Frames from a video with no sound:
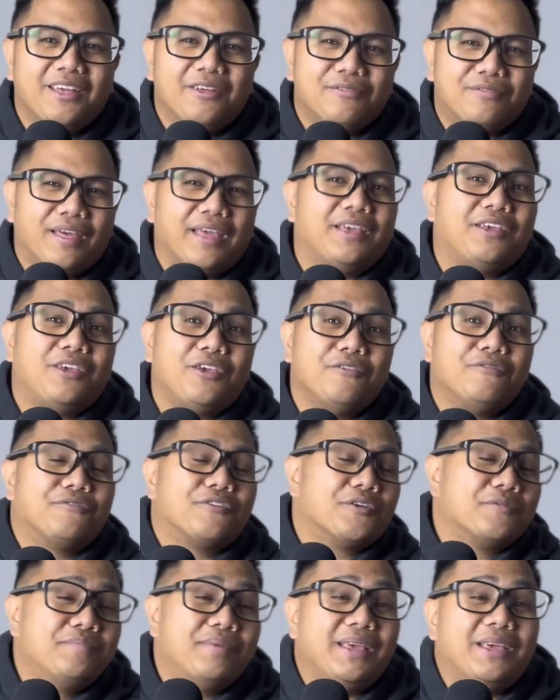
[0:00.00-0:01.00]
Thank you
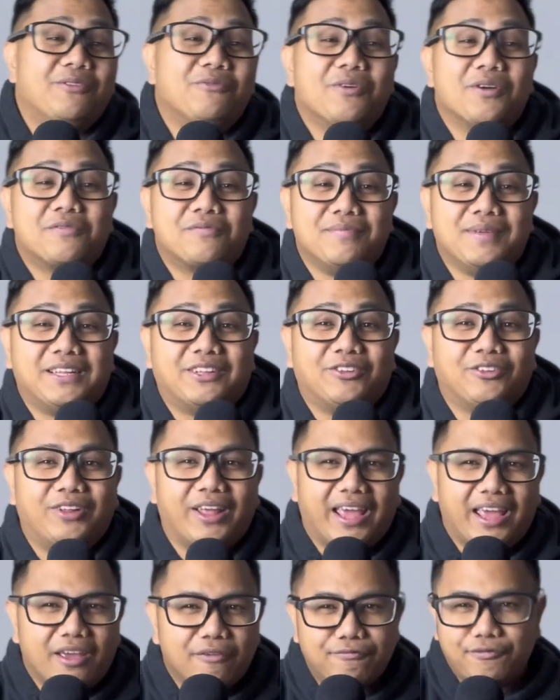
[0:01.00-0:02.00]
for being with me
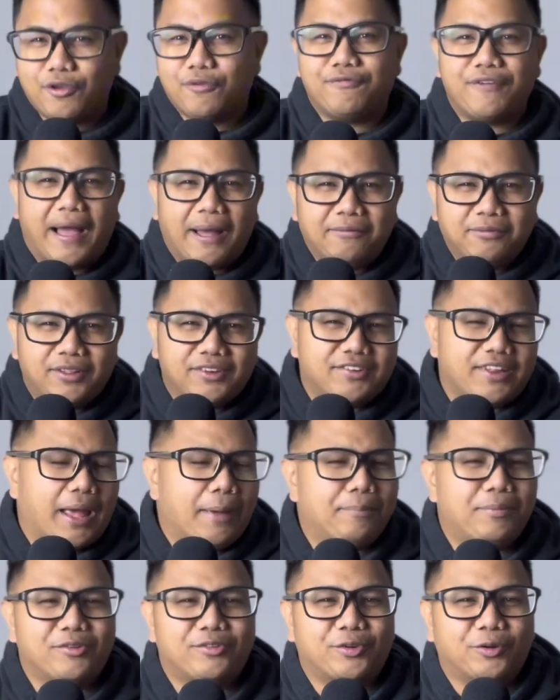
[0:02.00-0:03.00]
today. If you found this
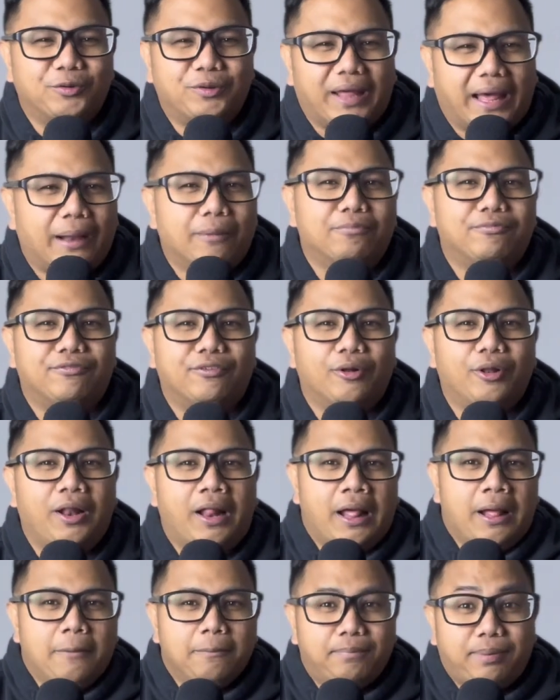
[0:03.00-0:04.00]
episode helpful,
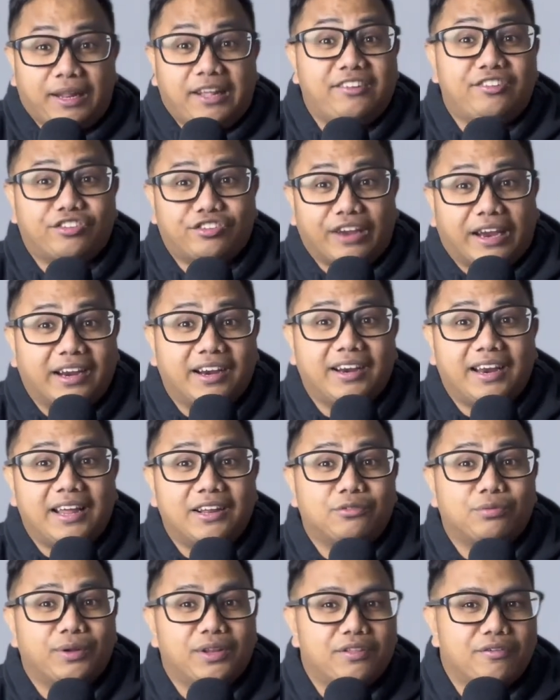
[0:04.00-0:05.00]
please share
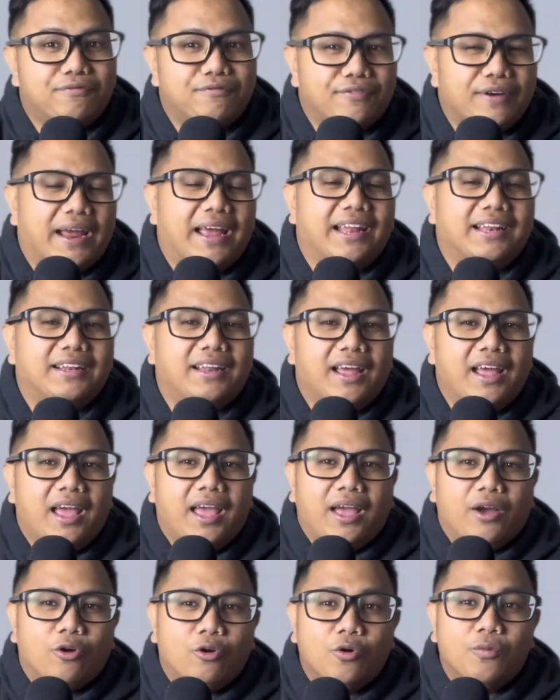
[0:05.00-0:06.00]
it with a friend
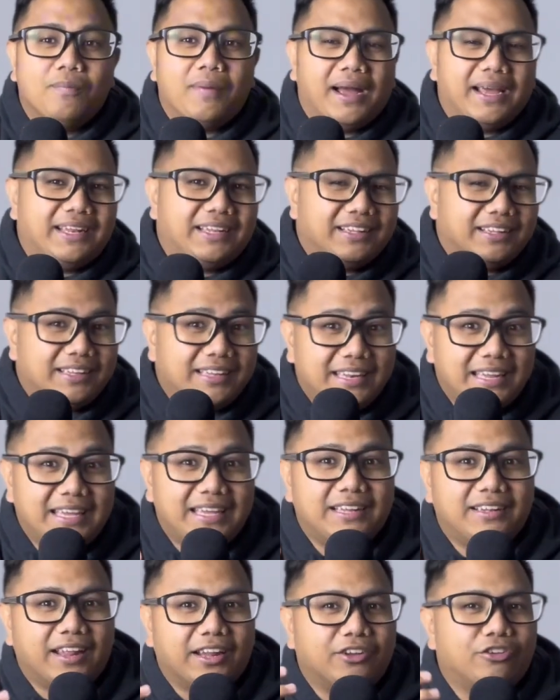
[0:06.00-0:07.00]
who might
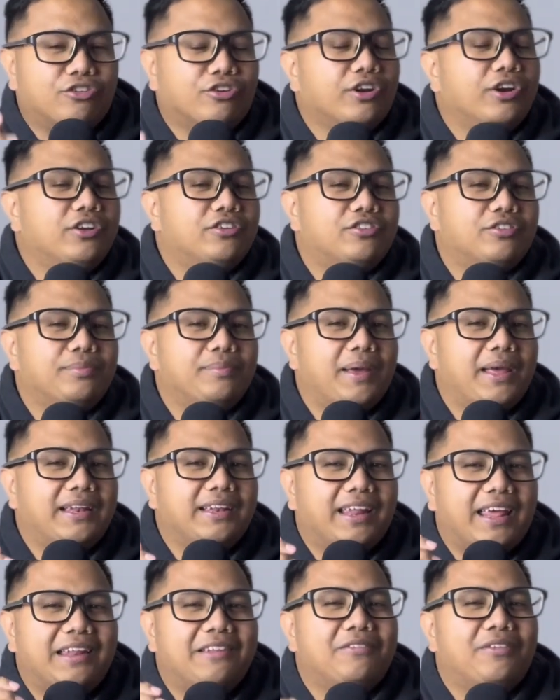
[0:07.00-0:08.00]
need
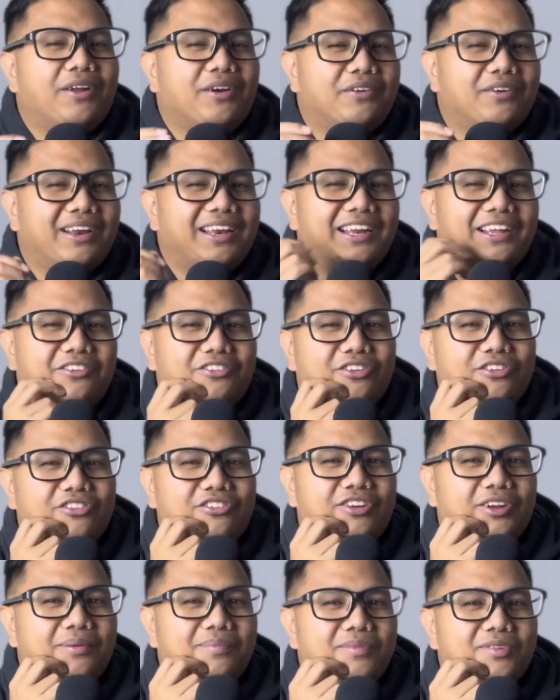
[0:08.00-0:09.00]
encouragement in their
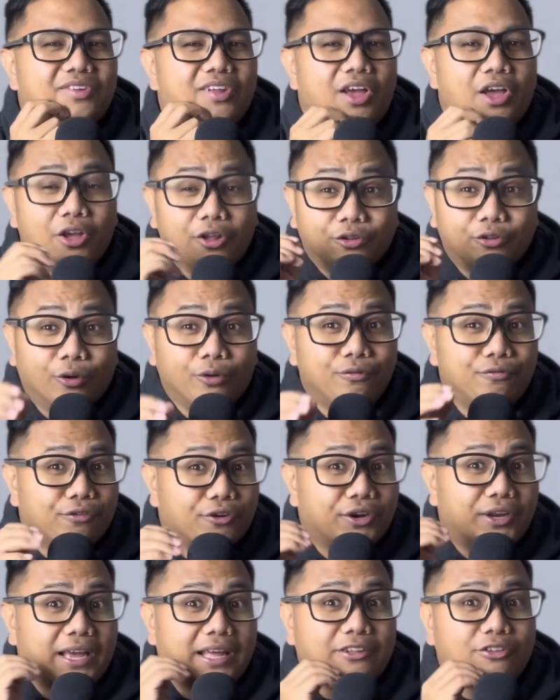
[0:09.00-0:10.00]
relationships. Don't
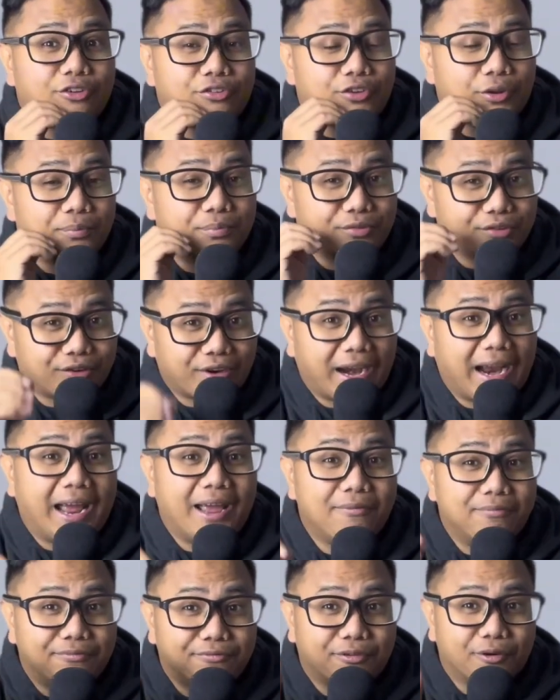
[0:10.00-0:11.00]
forget to
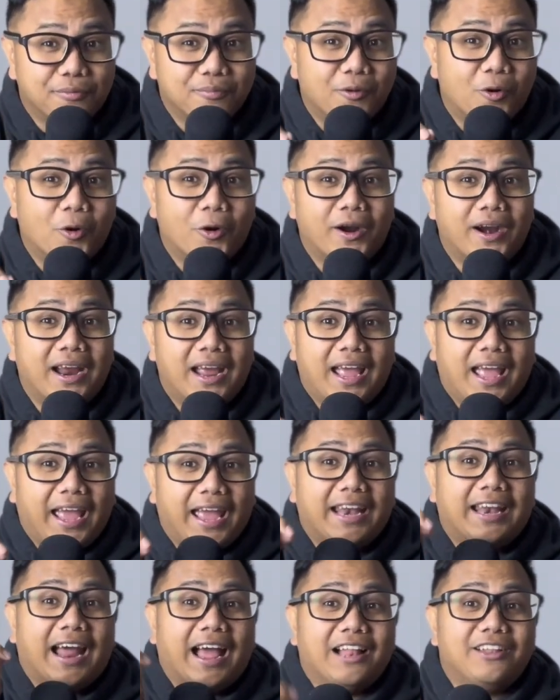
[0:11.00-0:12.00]
subscribe for more,
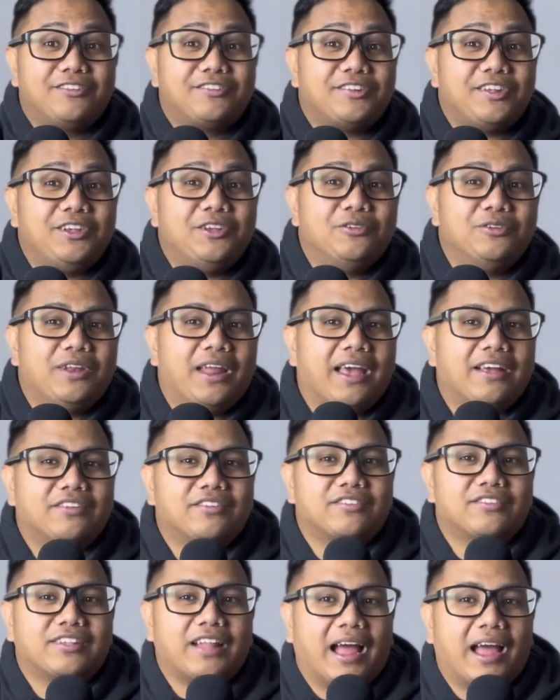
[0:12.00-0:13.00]
and I'll see you
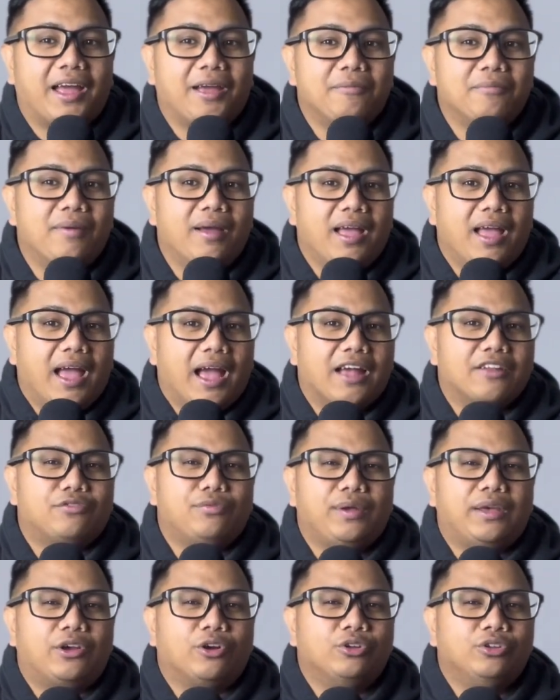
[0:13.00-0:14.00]
next time as
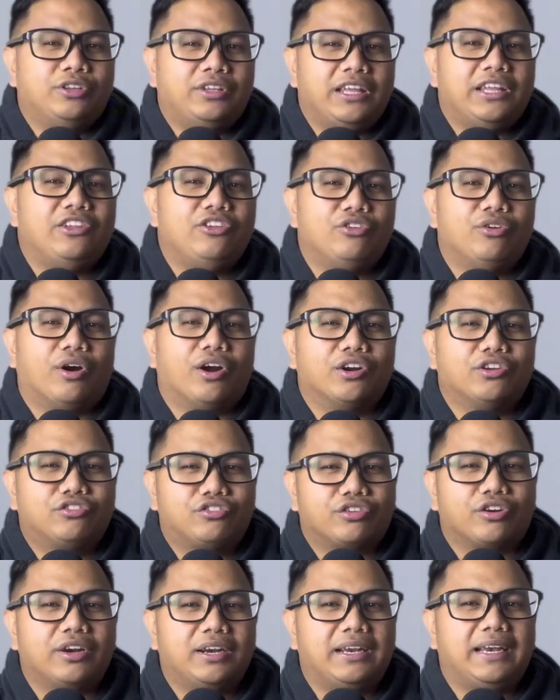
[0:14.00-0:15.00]
we continue our
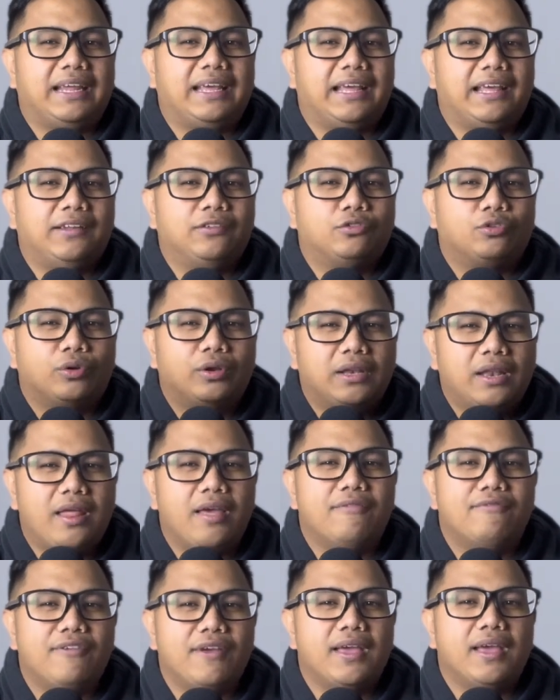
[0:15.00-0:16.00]
journey into
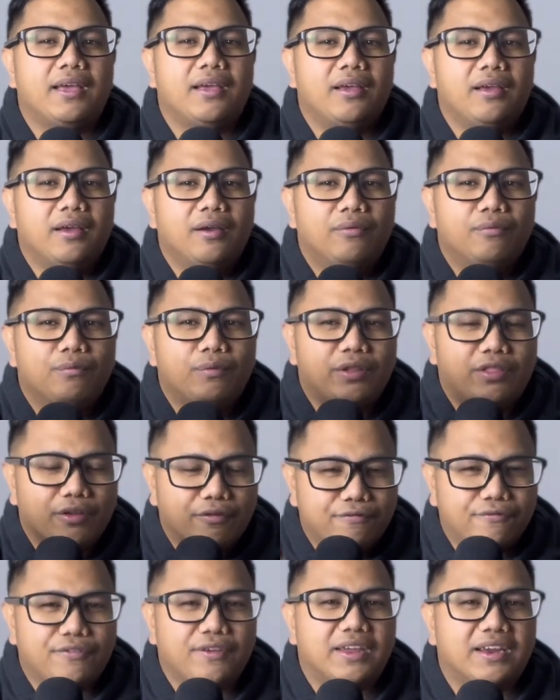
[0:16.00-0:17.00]
living with the
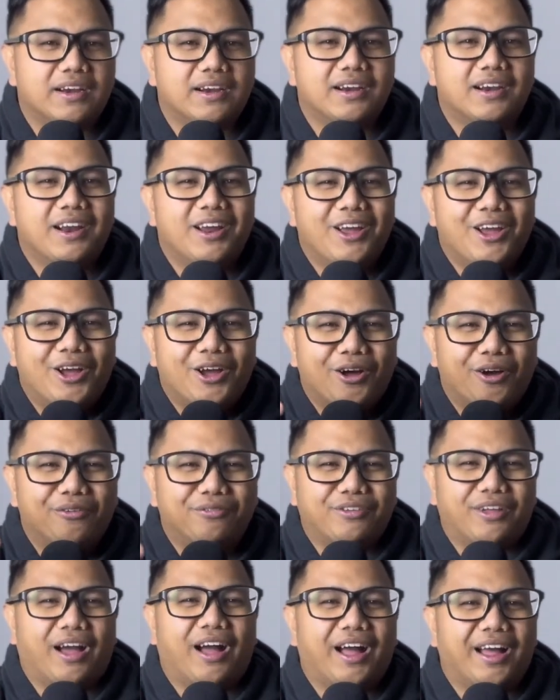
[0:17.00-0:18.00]
fear
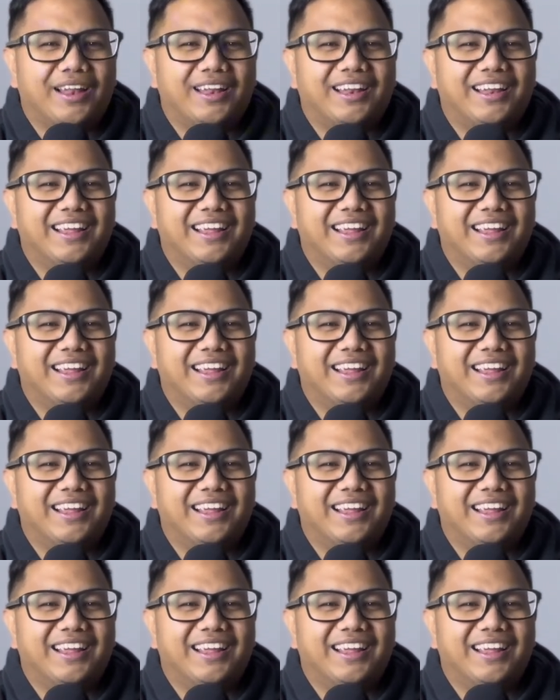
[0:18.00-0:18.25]
of God.